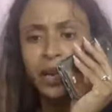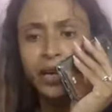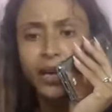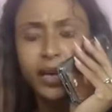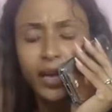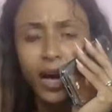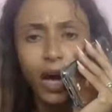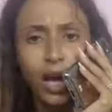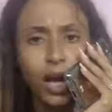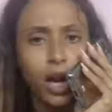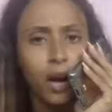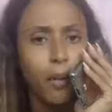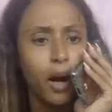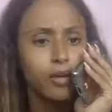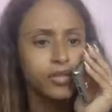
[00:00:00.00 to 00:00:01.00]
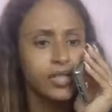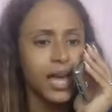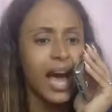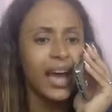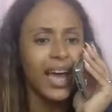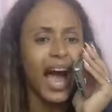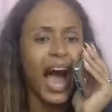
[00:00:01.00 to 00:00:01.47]

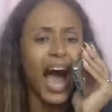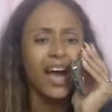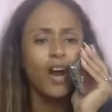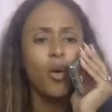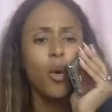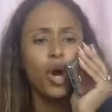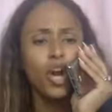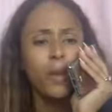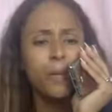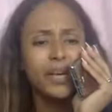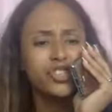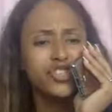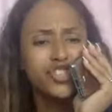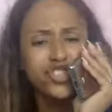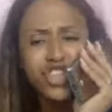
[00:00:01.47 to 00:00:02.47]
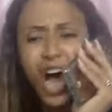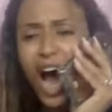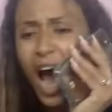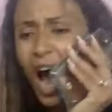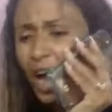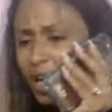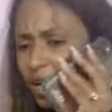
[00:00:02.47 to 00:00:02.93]
I don't want to be
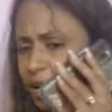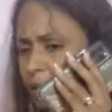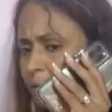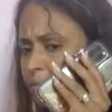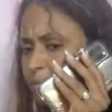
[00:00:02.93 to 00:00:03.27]
stuck